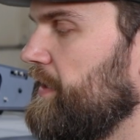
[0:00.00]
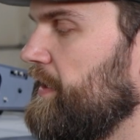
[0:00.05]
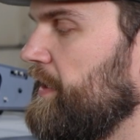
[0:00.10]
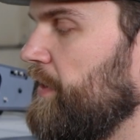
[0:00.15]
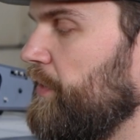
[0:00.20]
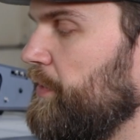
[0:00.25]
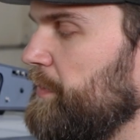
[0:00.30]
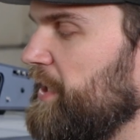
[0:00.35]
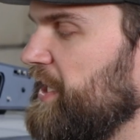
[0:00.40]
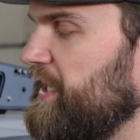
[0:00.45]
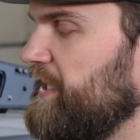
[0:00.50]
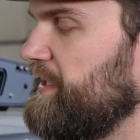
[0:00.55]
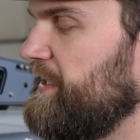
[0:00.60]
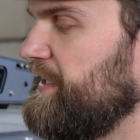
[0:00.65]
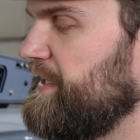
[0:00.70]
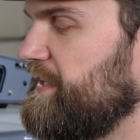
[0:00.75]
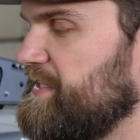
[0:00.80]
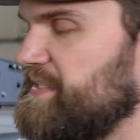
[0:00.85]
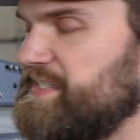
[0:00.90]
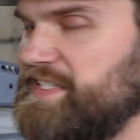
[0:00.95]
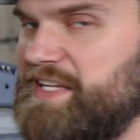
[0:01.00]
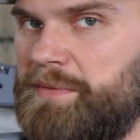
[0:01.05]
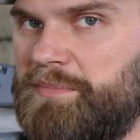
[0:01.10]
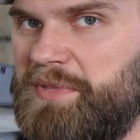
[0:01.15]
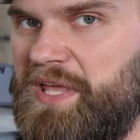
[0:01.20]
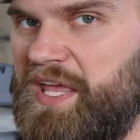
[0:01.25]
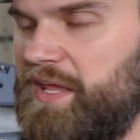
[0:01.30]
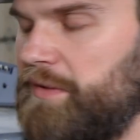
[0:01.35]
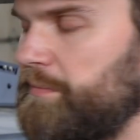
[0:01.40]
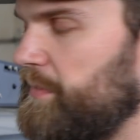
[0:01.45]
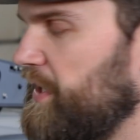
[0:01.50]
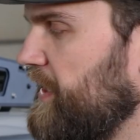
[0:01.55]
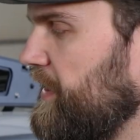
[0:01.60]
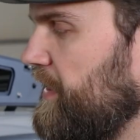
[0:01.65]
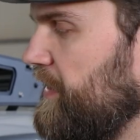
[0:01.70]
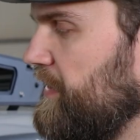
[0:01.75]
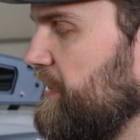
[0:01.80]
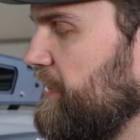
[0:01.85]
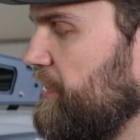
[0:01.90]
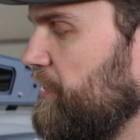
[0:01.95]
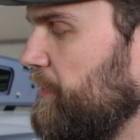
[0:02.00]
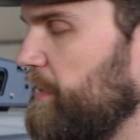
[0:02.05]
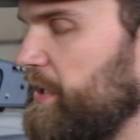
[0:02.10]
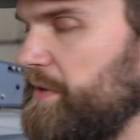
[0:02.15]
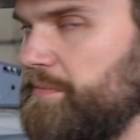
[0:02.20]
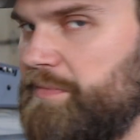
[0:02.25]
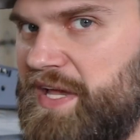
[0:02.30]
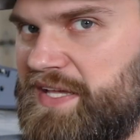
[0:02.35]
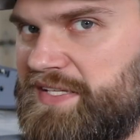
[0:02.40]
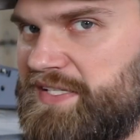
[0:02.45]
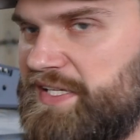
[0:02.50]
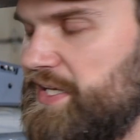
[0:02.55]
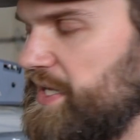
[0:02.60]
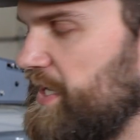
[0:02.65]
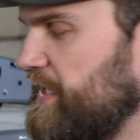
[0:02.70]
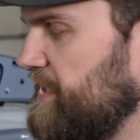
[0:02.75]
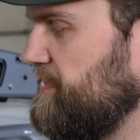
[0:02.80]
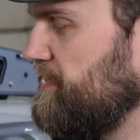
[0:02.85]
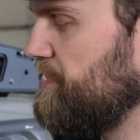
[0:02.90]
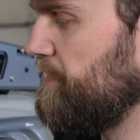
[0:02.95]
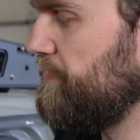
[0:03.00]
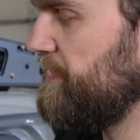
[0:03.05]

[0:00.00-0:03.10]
Now admittedly, this step can be a little bit messy as you're